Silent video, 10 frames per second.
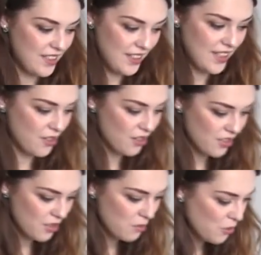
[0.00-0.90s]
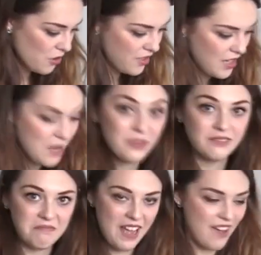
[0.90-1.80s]
it costs more than I
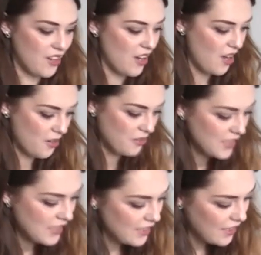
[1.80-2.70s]
will ever own.